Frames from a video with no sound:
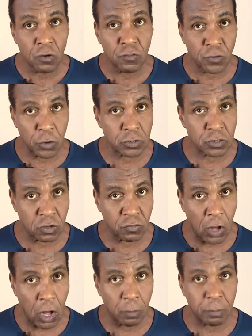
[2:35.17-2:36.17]
first
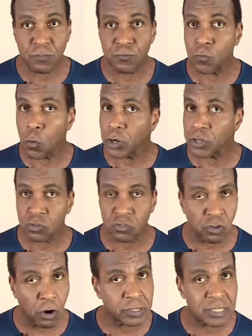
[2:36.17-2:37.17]
of all before you
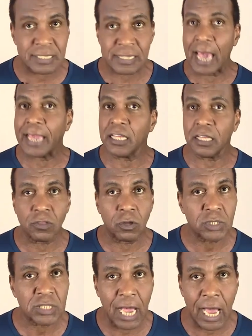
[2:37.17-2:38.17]
start signing
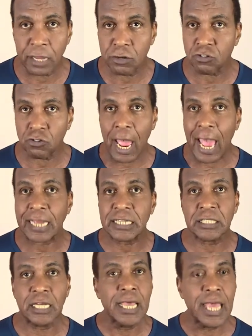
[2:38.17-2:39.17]
those
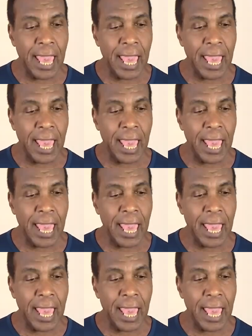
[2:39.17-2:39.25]
contracts